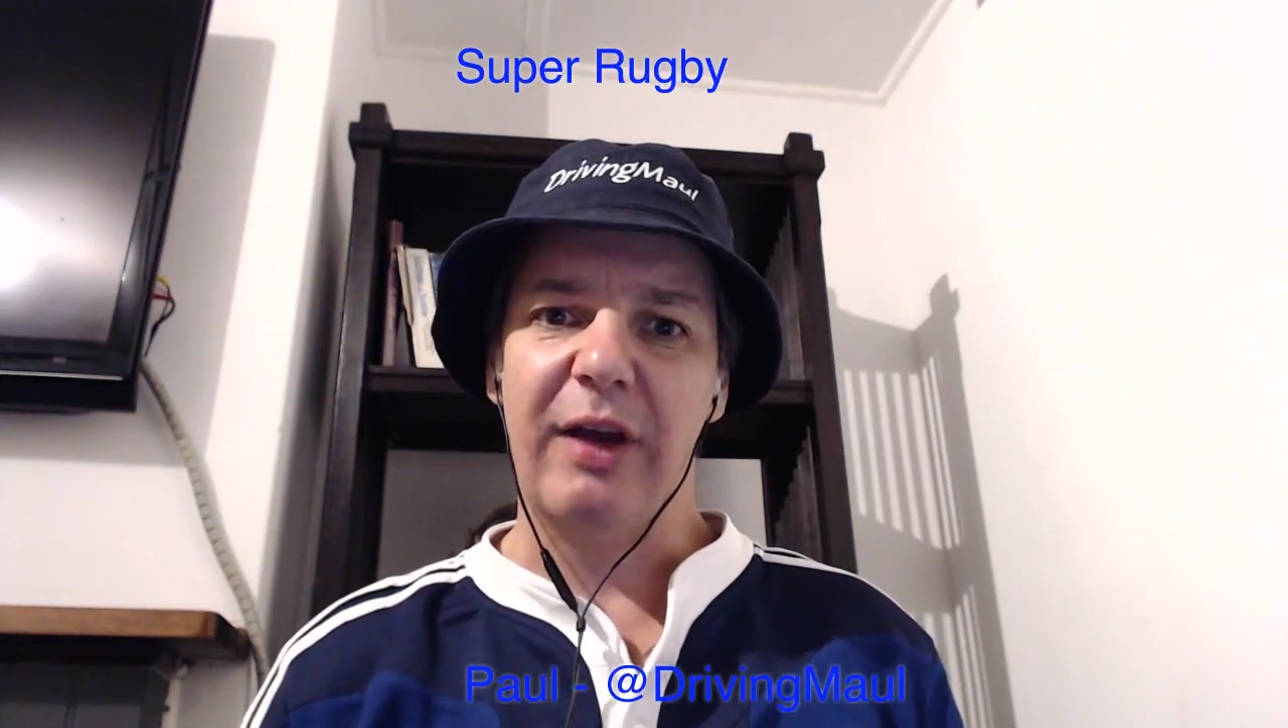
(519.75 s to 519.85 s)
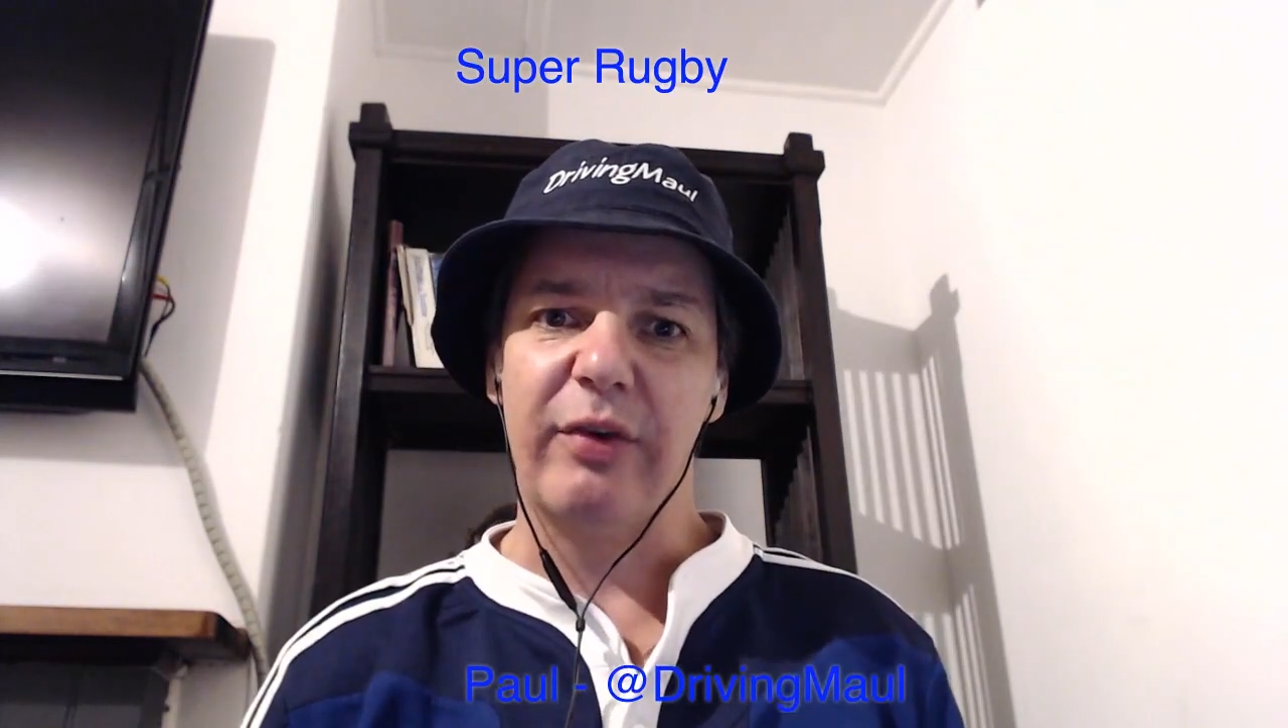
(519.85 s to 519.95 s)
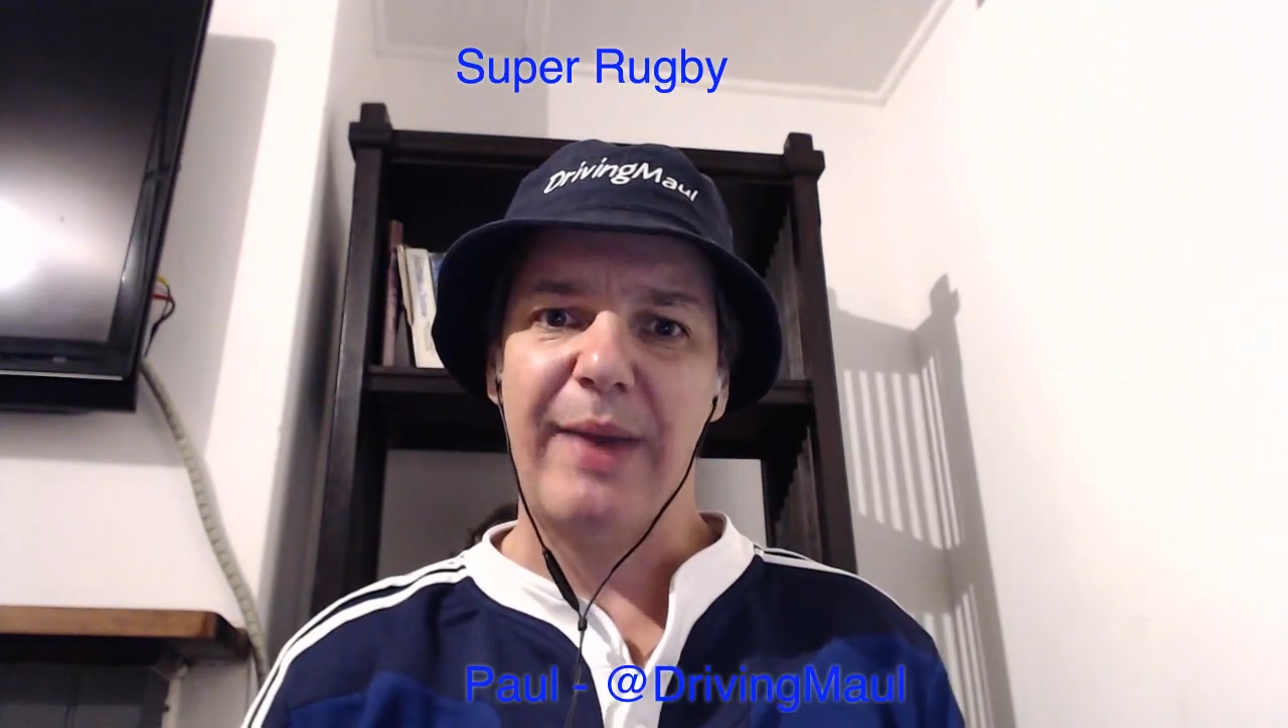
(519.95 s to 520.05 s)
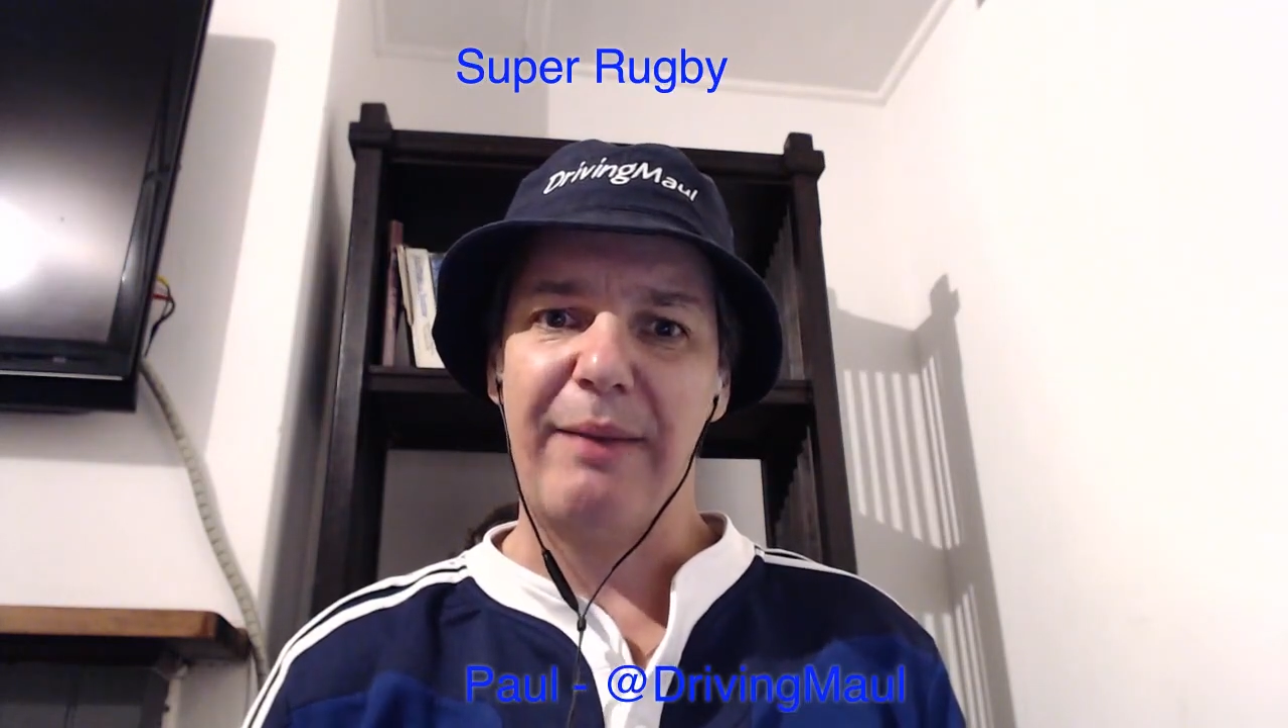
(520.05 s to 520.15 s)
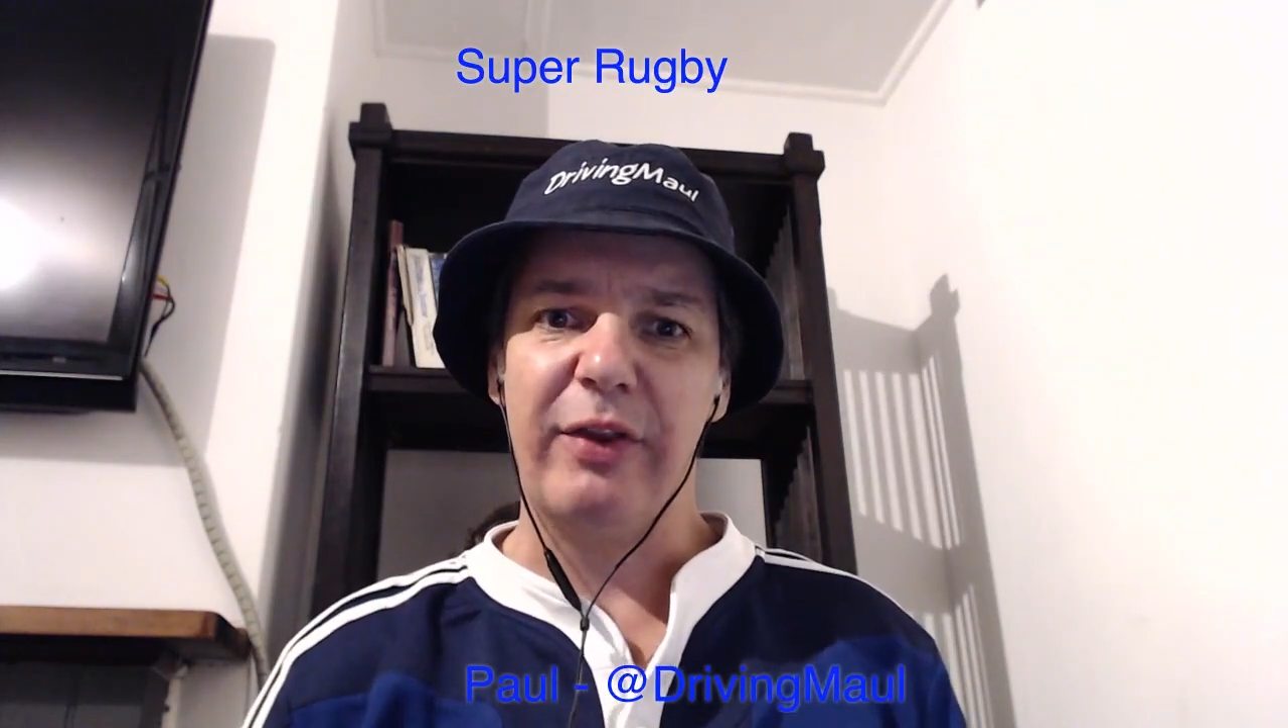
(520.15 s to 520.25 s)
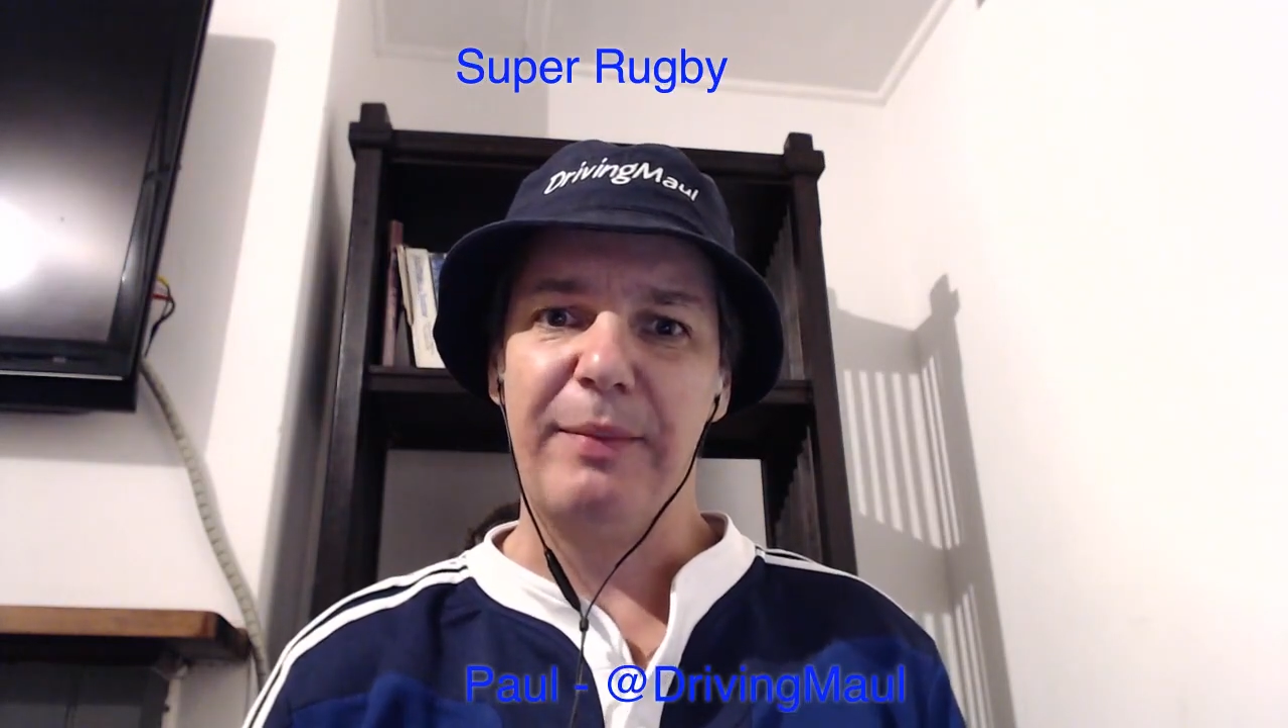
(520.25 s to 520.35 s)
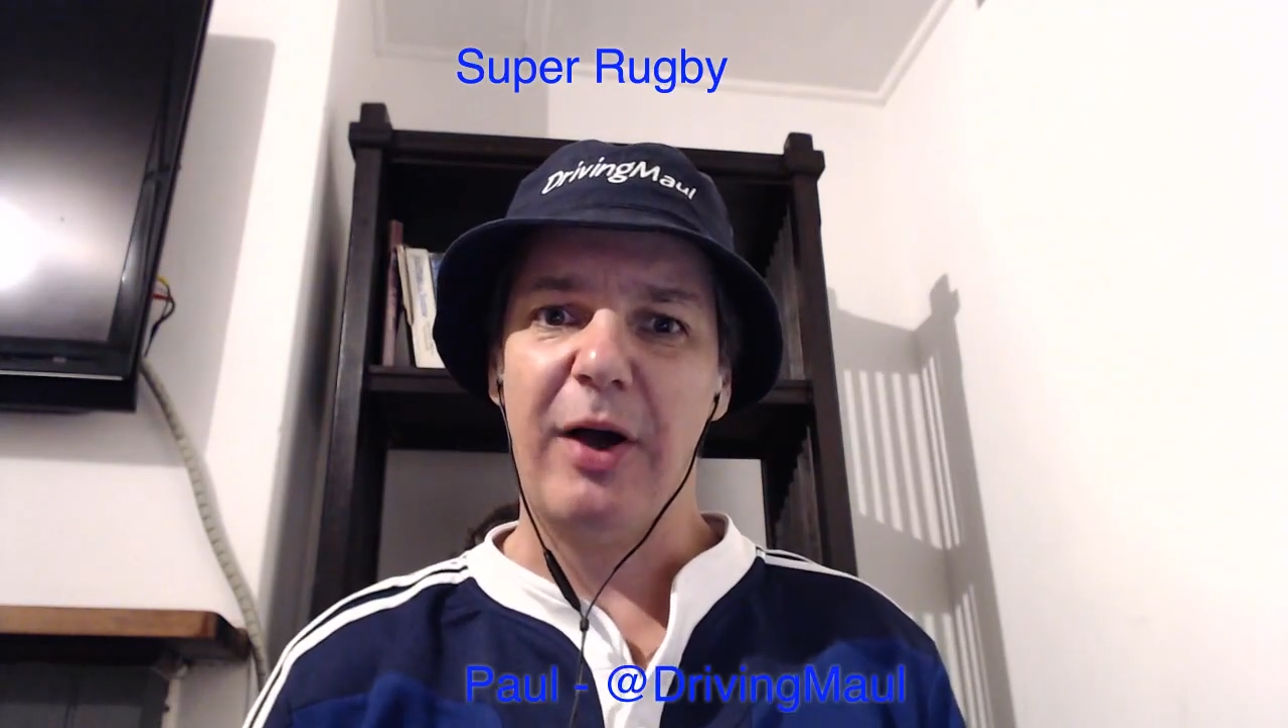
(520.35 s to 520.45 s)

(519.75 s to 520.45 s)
from happening.